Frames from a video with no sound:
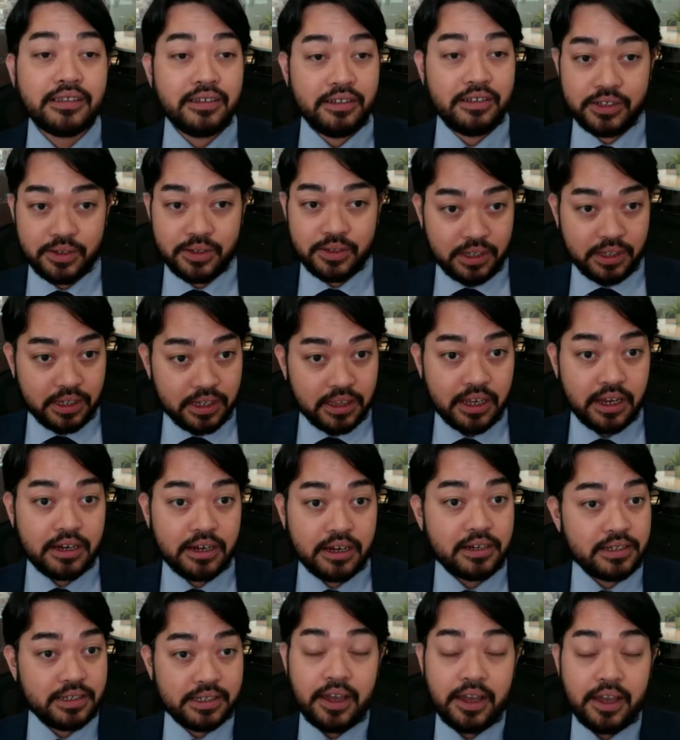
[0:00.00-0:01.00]
Usually there
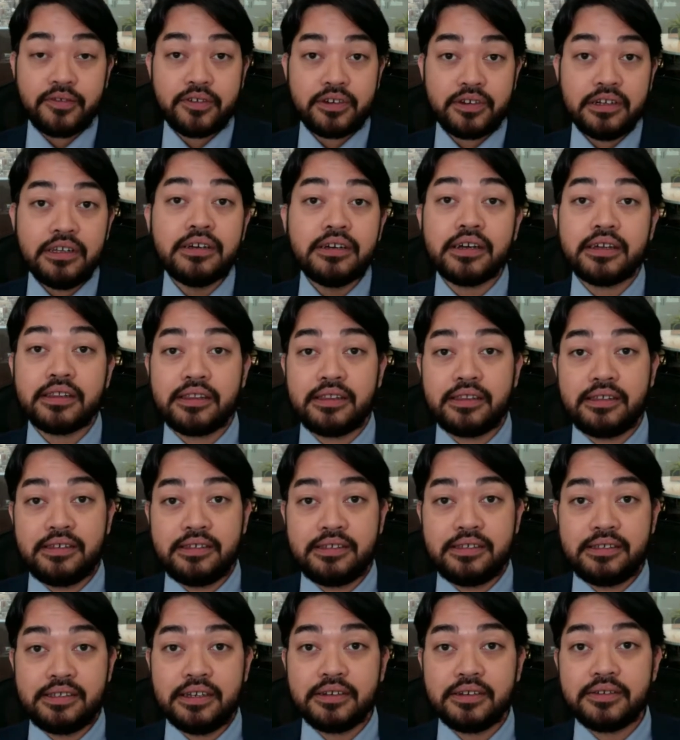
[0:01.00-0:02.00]
are several, and
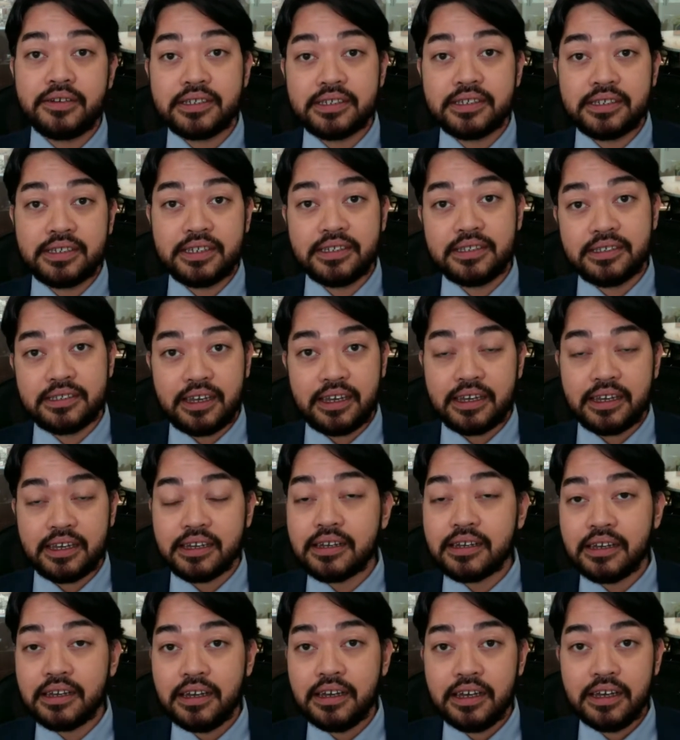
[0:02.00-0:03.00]
these hearings can
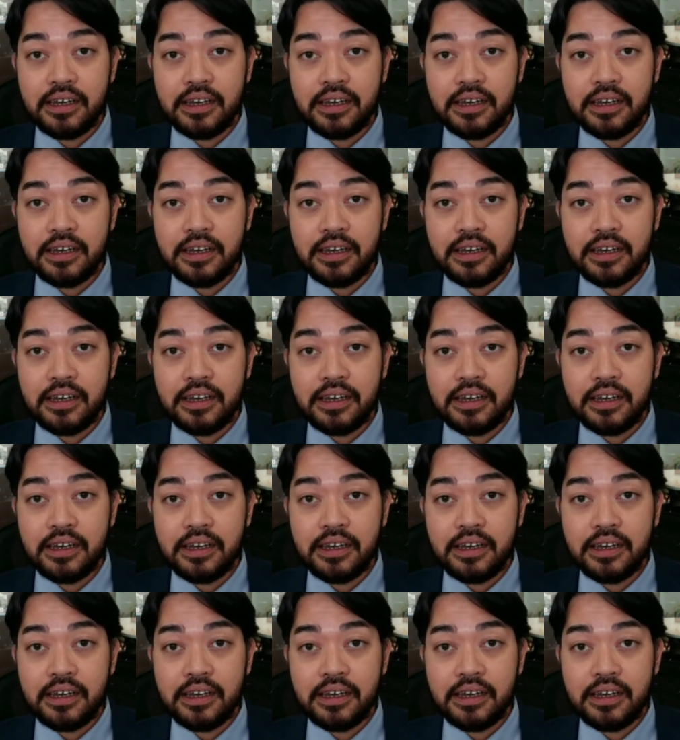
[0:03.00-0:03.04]
take